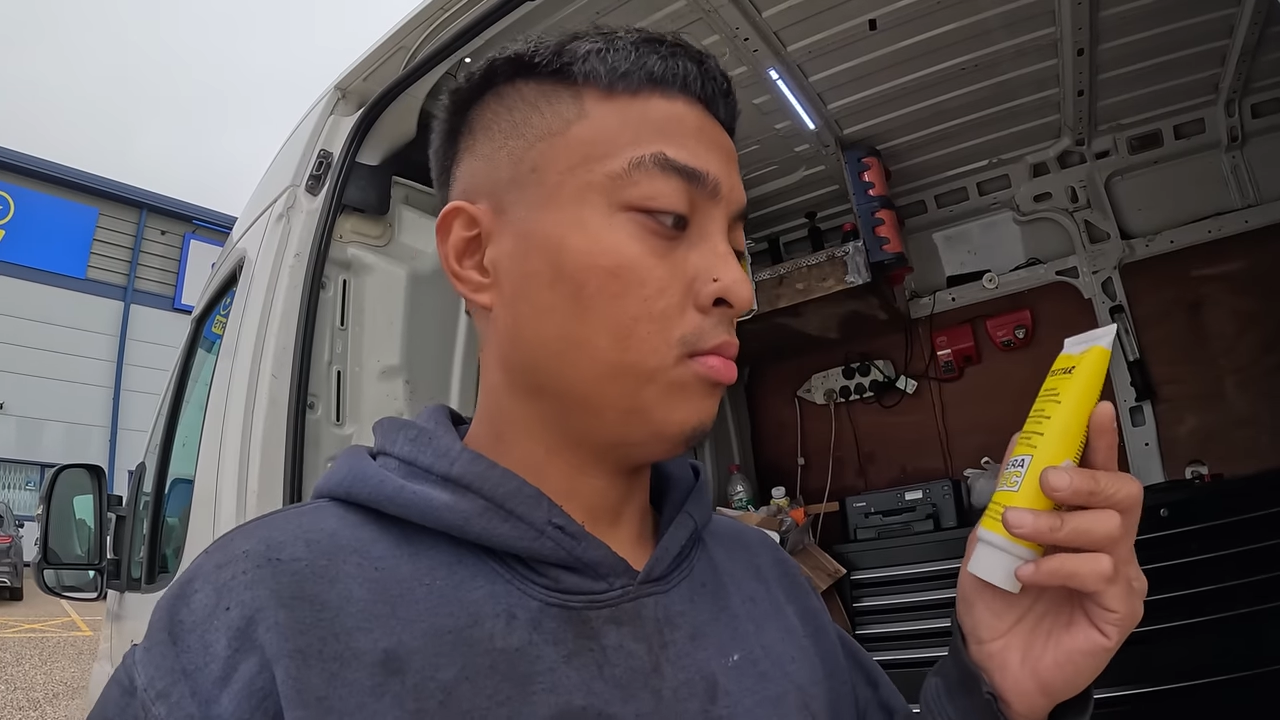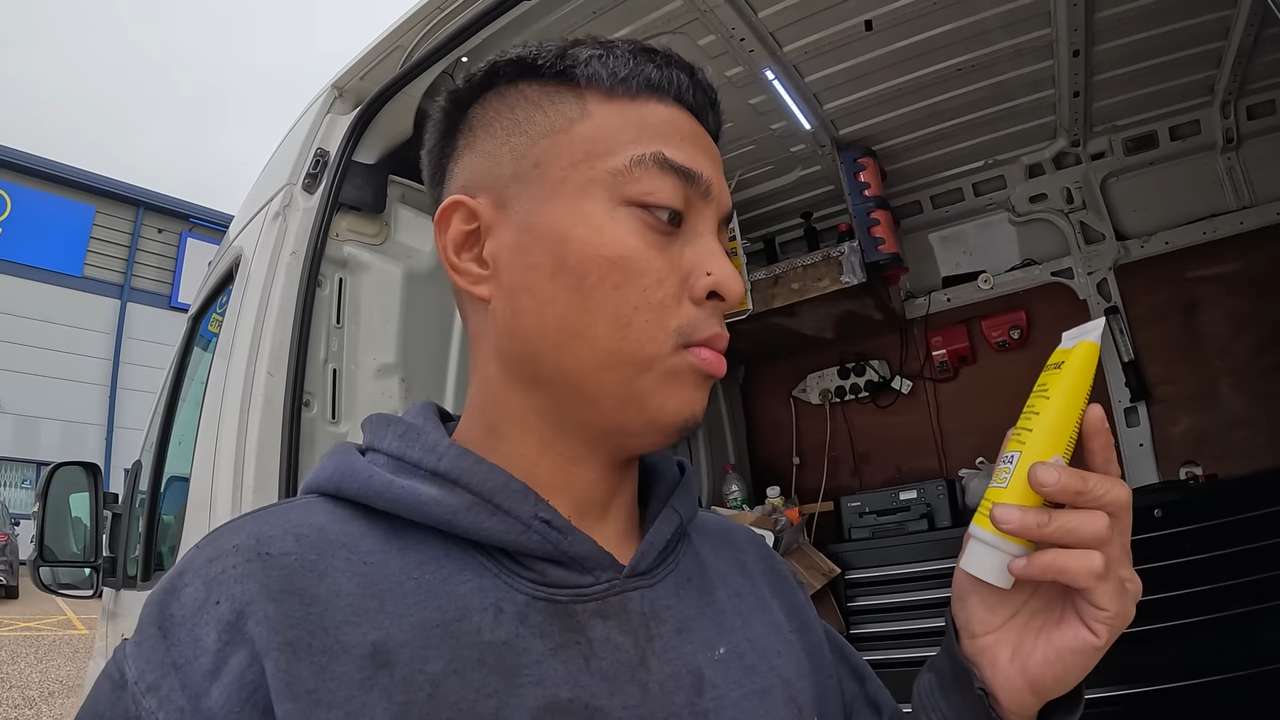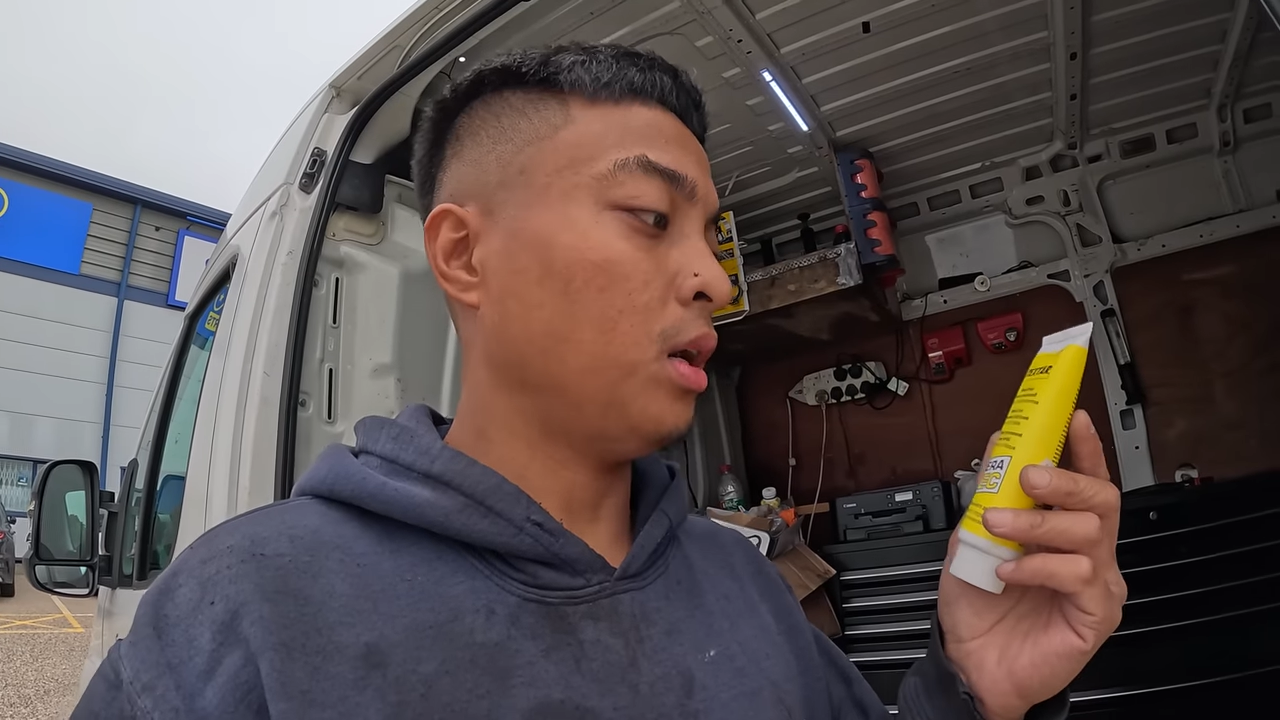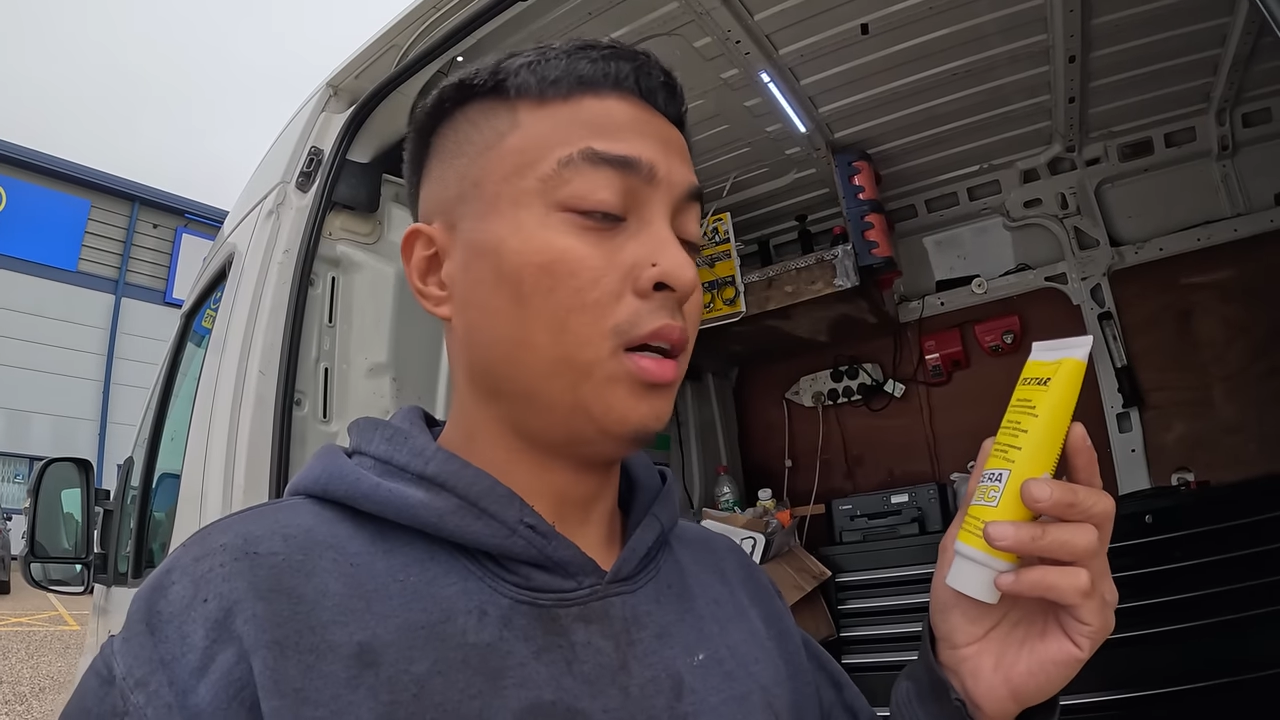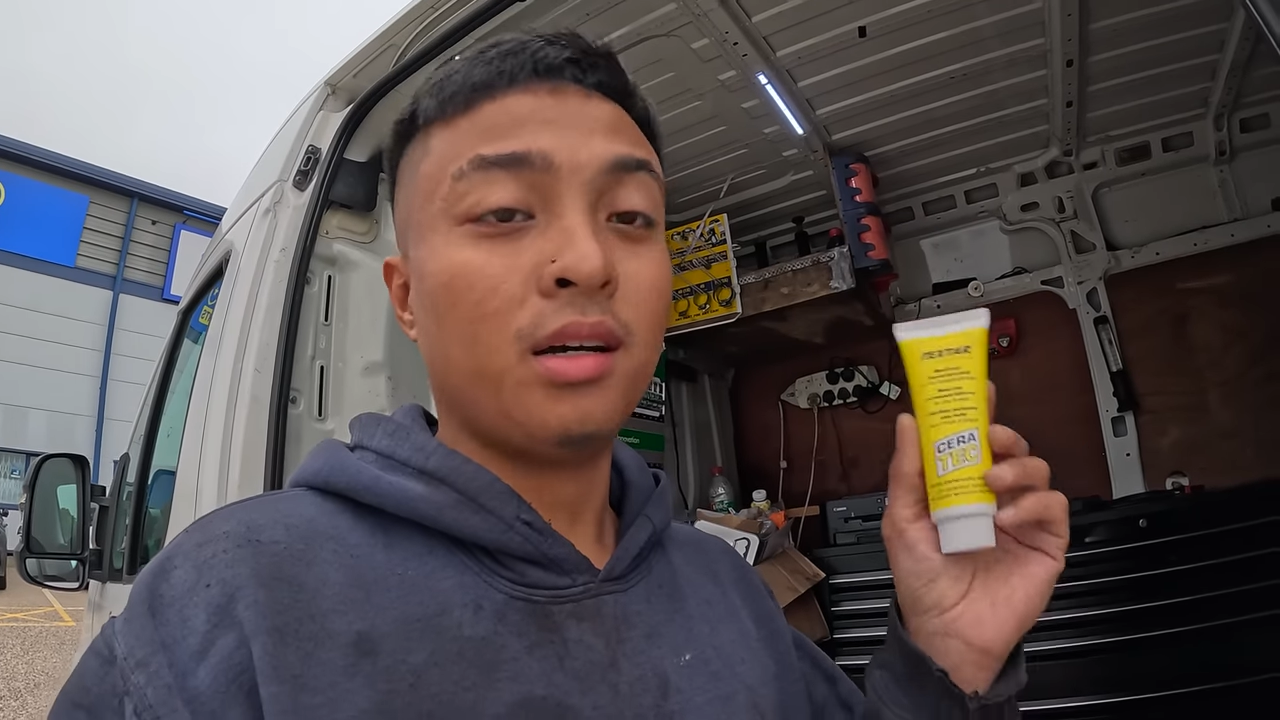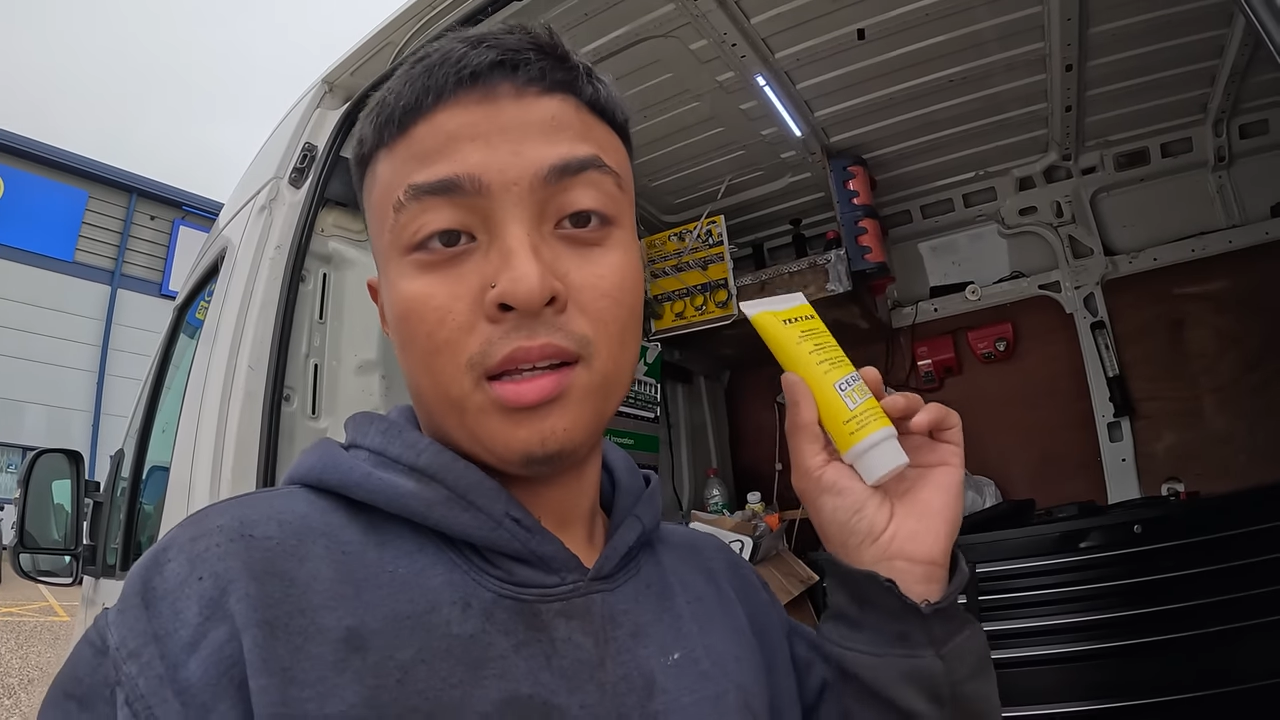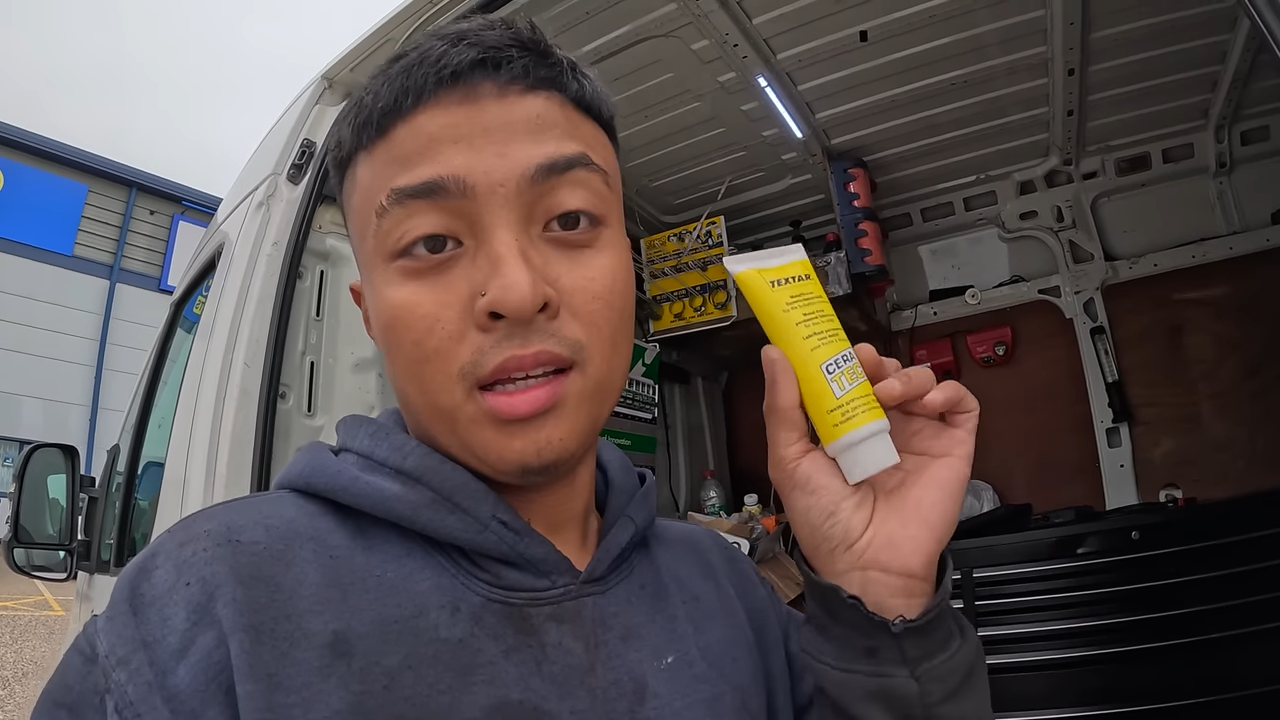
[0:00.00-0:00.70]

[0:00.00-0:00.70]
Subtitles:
But